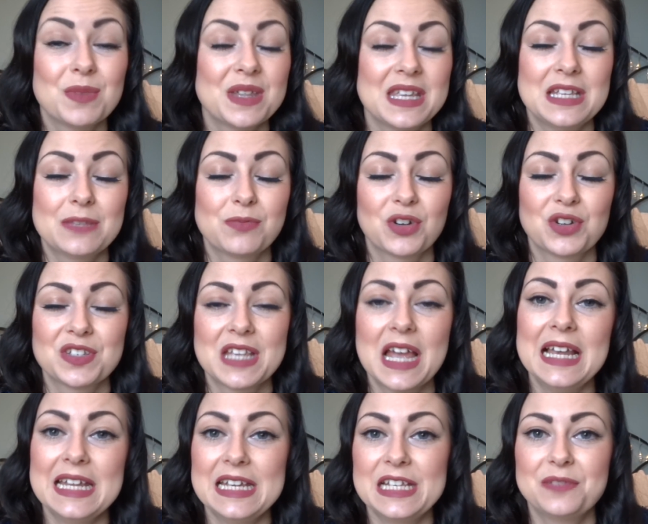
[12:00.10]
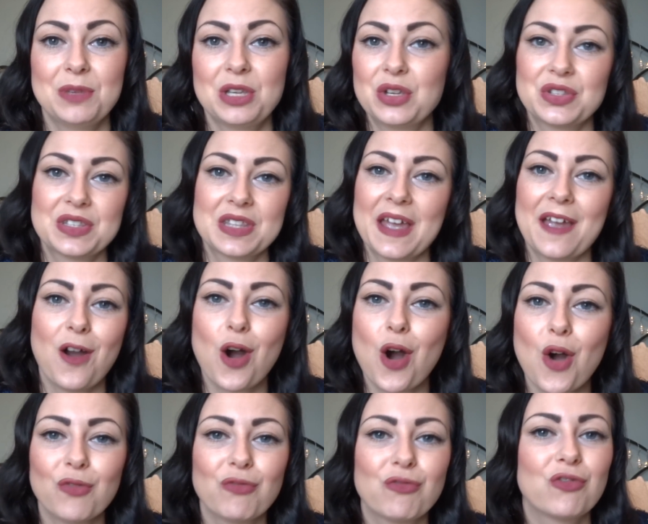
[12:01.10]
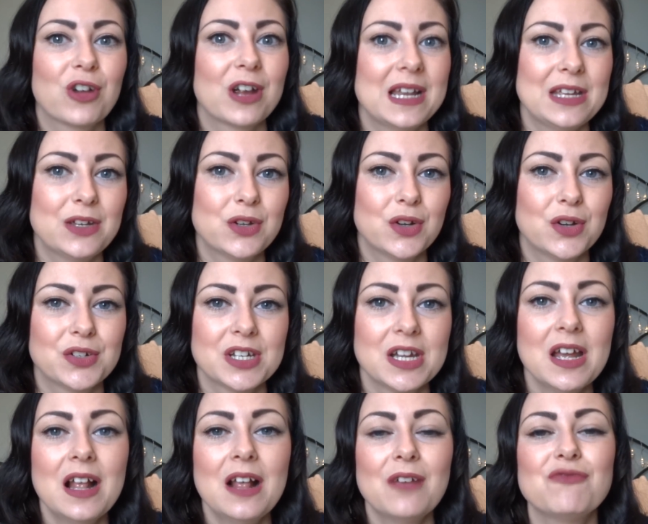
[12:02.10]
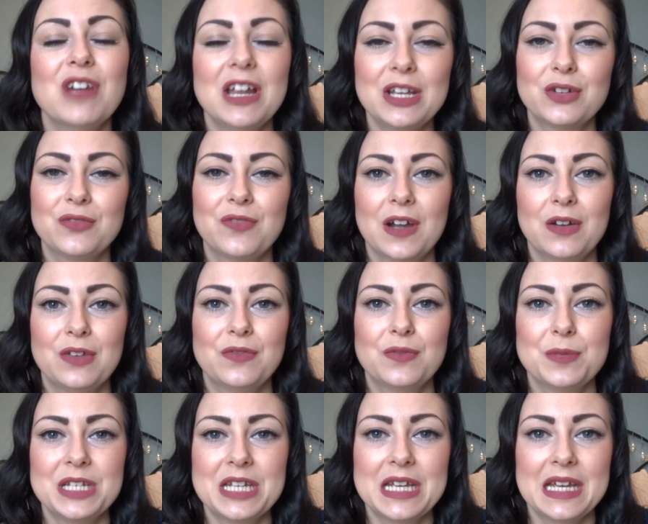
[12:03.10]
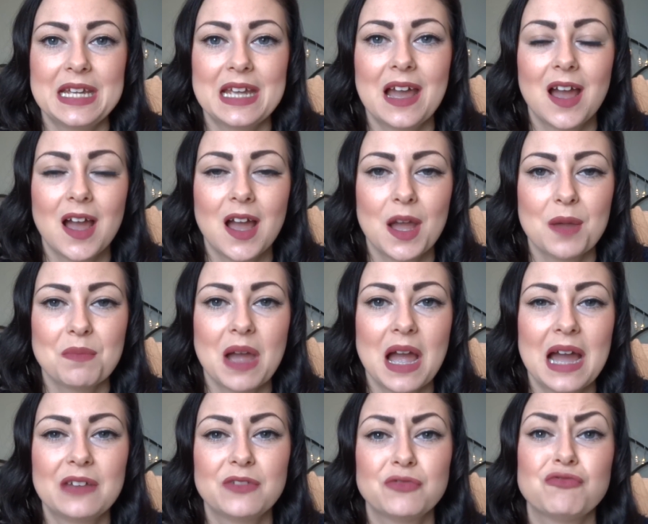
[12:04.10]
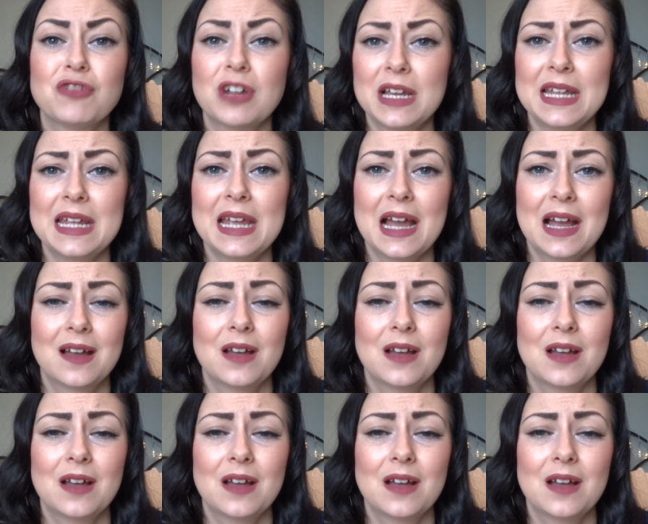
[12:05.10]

of these products at least, because they are really good value for money, and really